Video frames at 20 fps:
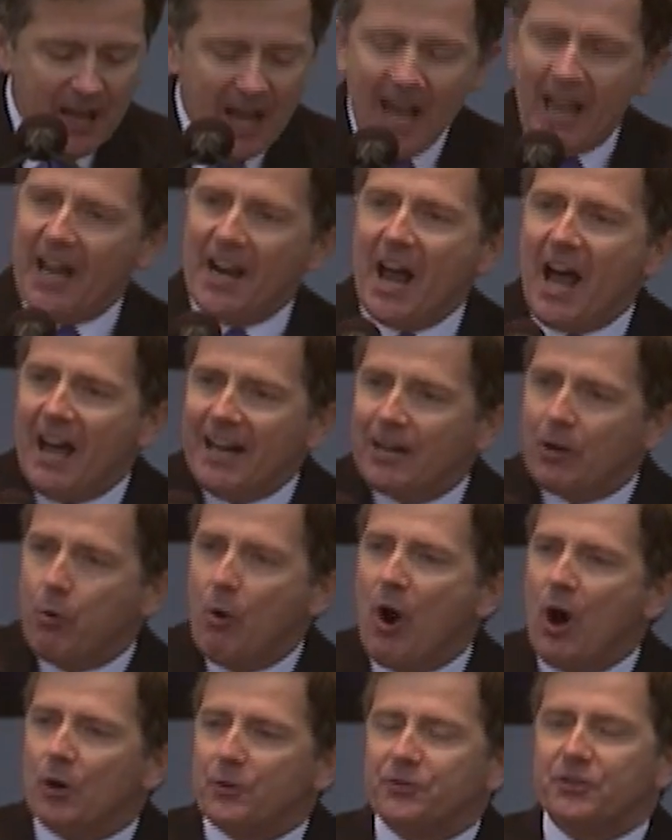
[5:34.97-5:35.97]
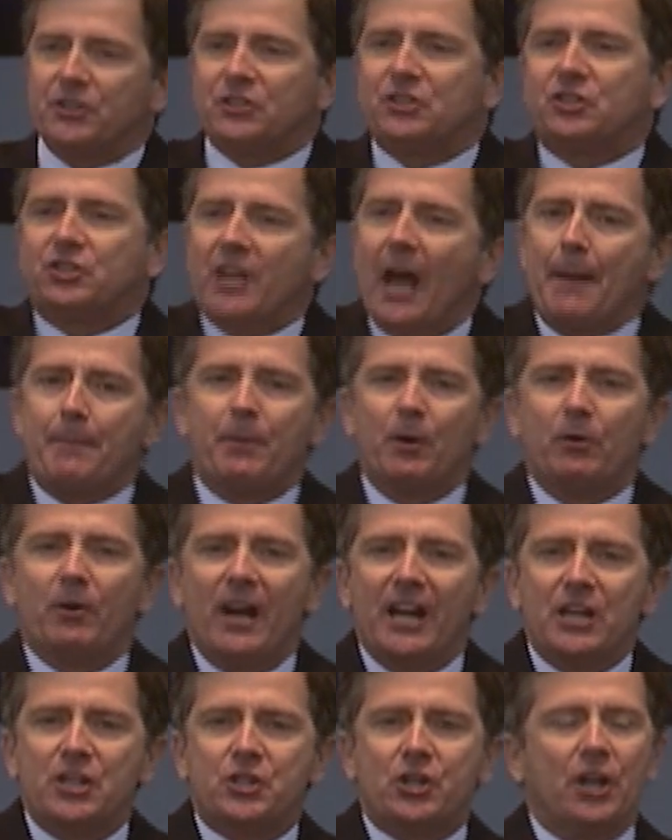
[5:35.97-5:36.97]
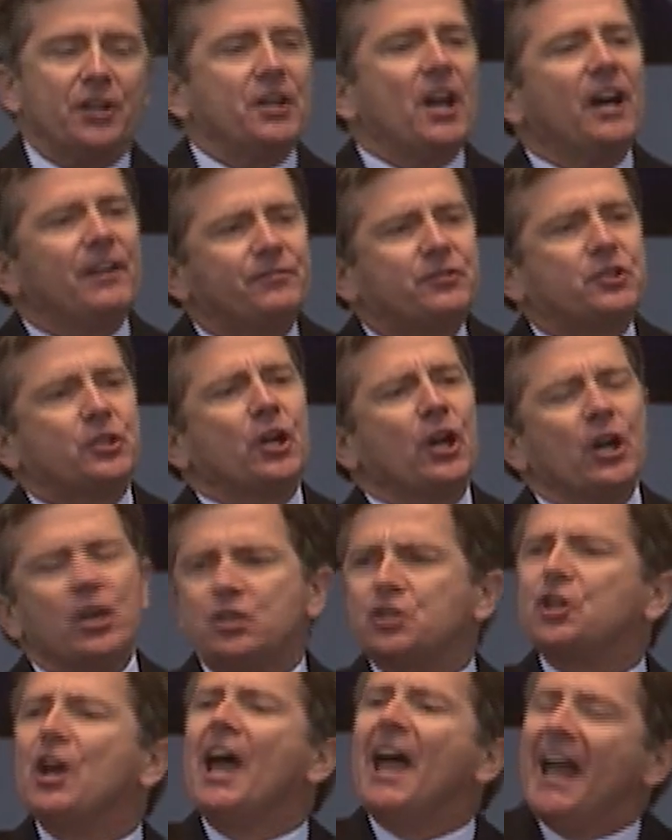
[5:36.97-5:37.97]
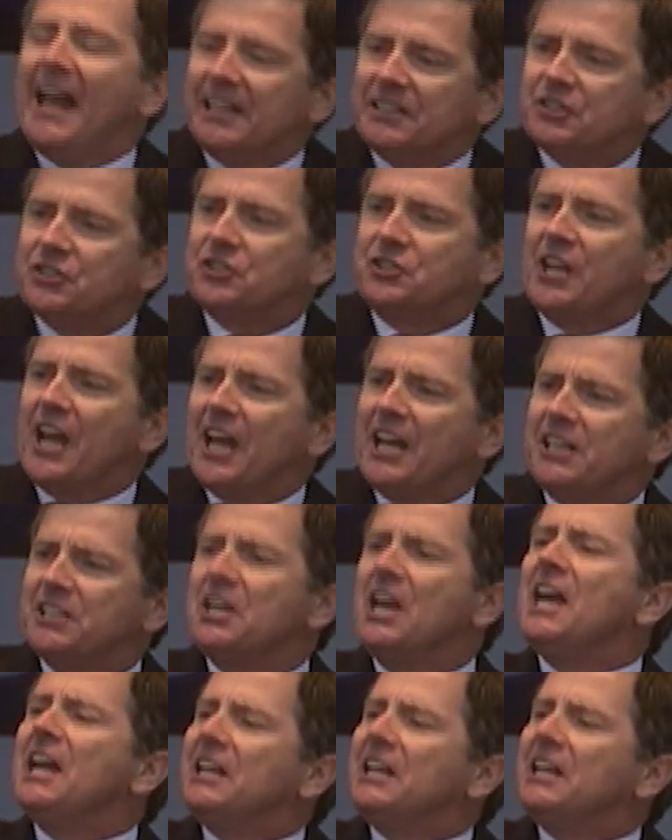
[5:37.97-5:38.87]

and I quote, "The separation of church and state